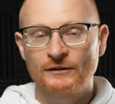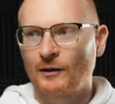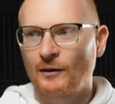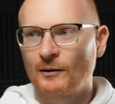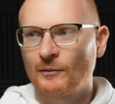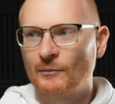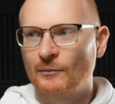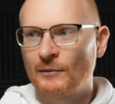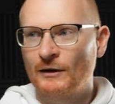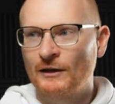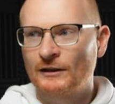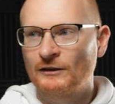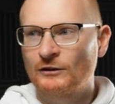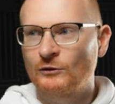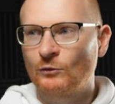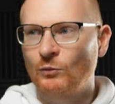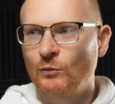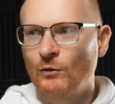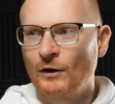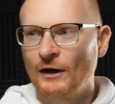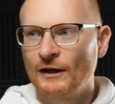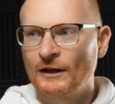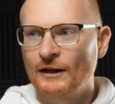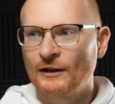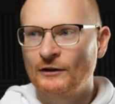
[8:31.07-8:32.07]
but it's
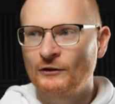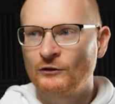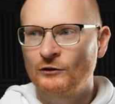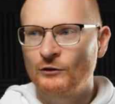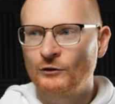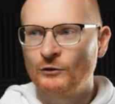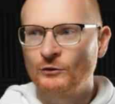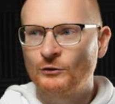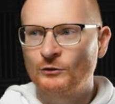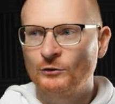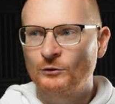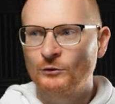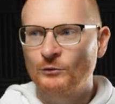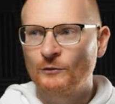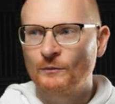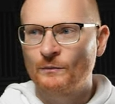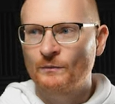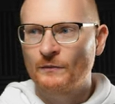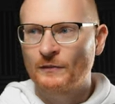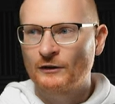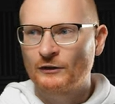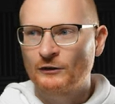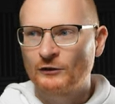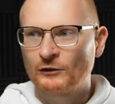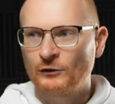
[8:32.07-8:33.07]
quite unusual
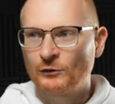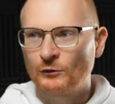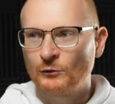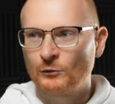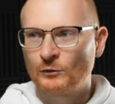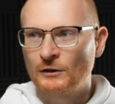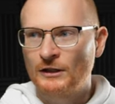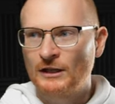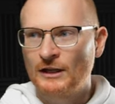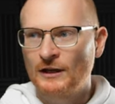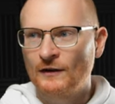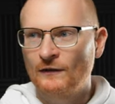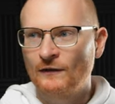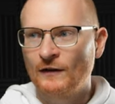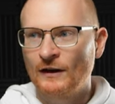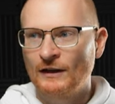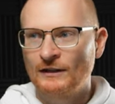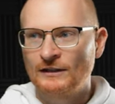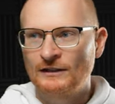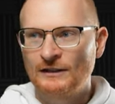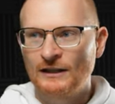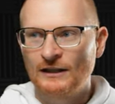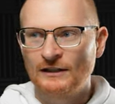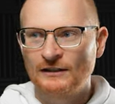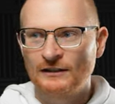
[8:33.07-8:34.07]
to give a
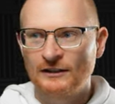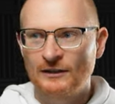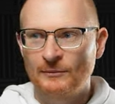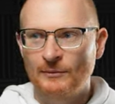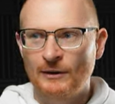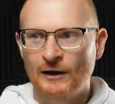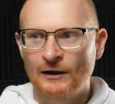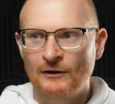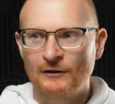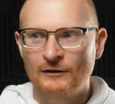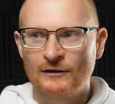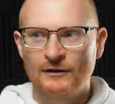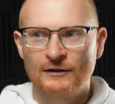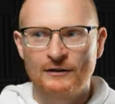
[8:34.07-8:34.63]
decent amount